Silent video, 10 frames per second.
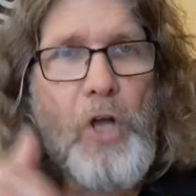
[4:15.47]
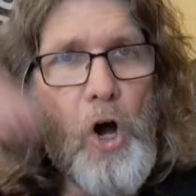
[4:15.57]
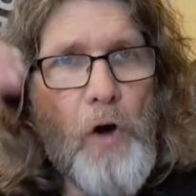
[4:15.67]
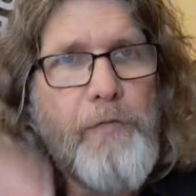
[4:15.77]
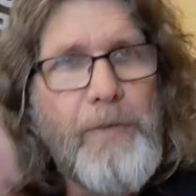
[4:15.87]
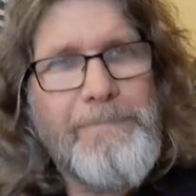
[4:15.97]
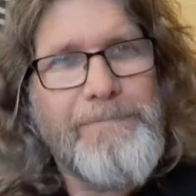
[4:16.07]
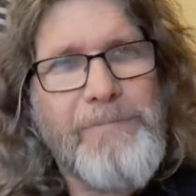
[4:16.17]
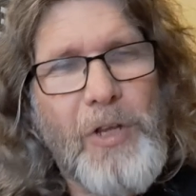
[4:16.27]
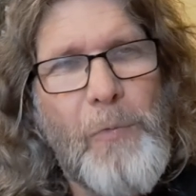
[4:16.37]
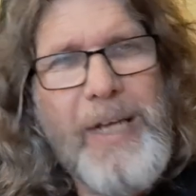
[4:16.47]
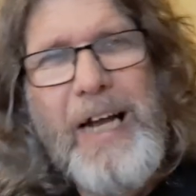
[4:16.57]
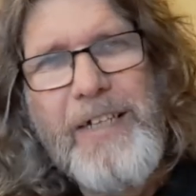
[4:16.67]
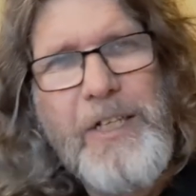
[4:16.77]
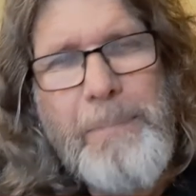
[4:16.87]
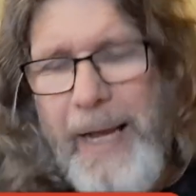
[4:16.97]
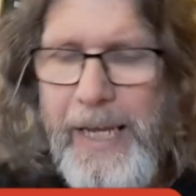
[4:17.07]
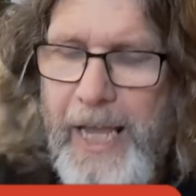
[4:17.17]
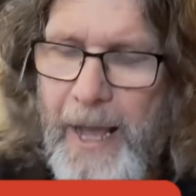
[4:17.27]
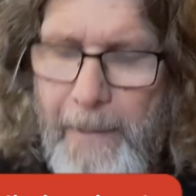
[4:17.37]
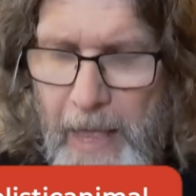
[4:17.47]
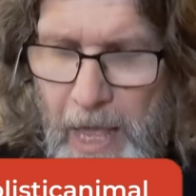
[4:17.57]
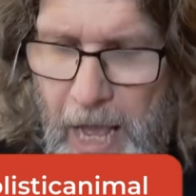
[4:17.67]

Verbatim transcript: of we're cutting back here